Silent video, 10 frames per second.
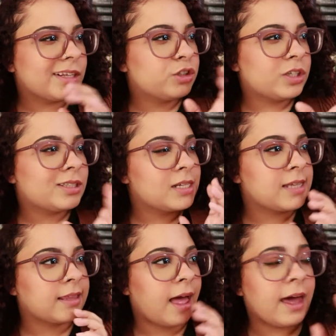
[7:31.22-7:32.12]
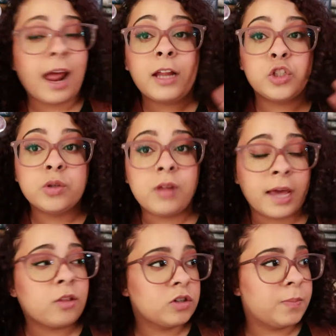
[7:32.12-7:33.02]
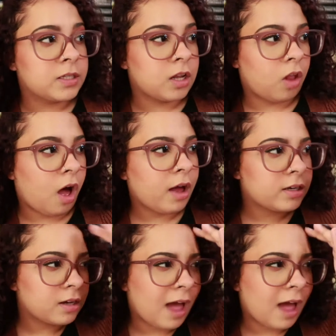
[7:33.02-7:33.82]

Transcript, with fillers: just things like that. And I do like those books a lot.